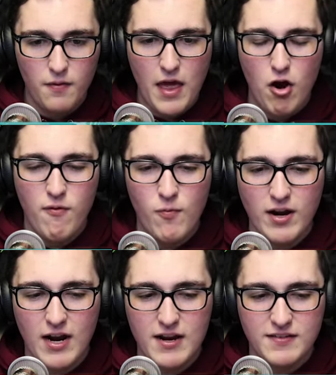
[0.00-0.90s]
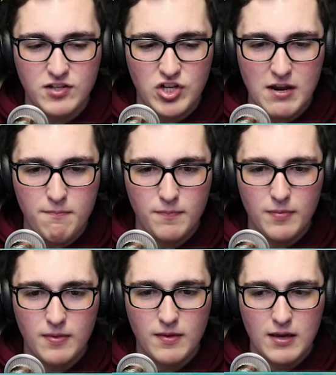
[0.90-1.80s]
They don't even not recognize the sheep. It.
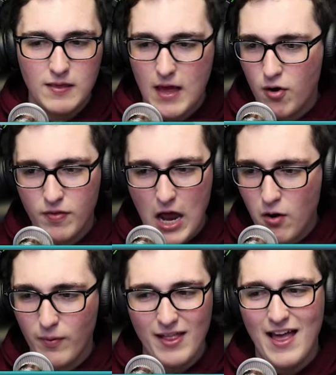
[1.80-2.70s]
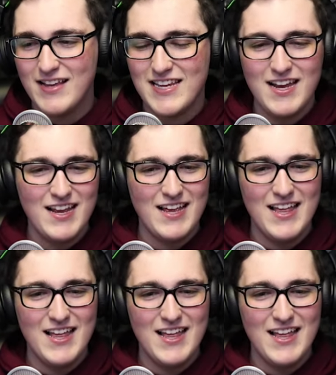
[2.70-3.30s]
Not they don't, gonna they question don't realize it. it.